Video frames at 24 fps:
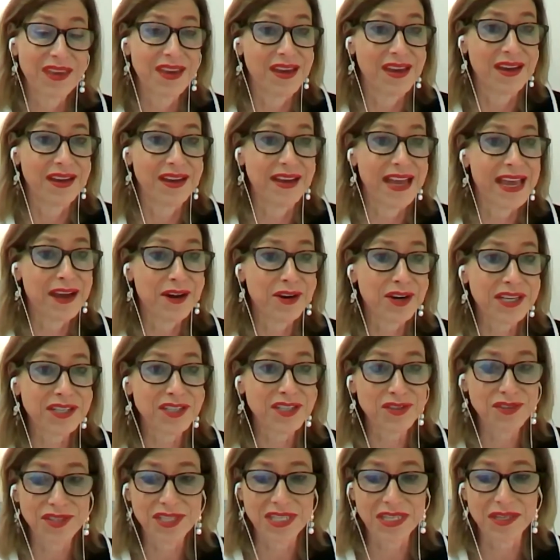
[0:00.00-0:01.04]
How did
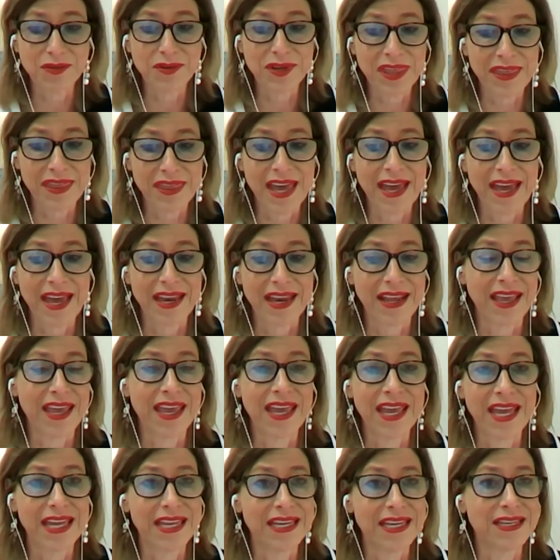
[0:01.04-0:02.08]
you deal with that,
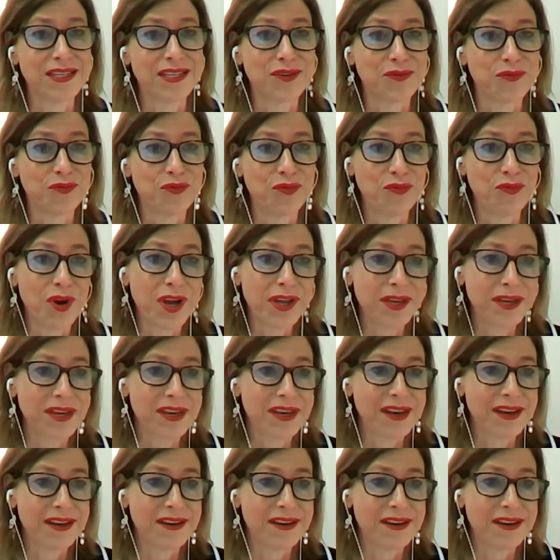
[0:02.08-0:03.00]
and what